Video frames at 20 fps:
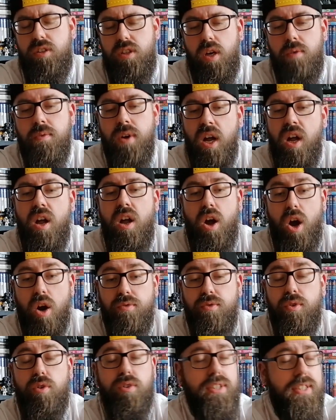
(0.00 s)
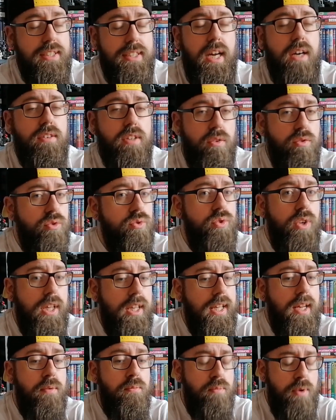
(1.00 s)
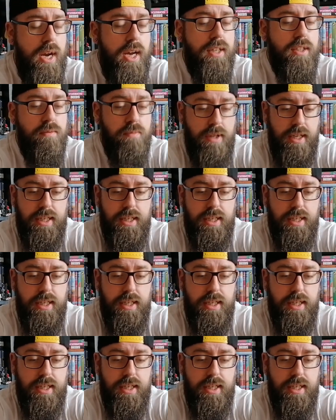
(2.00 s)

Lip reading: So overall, the sound I was really impressed.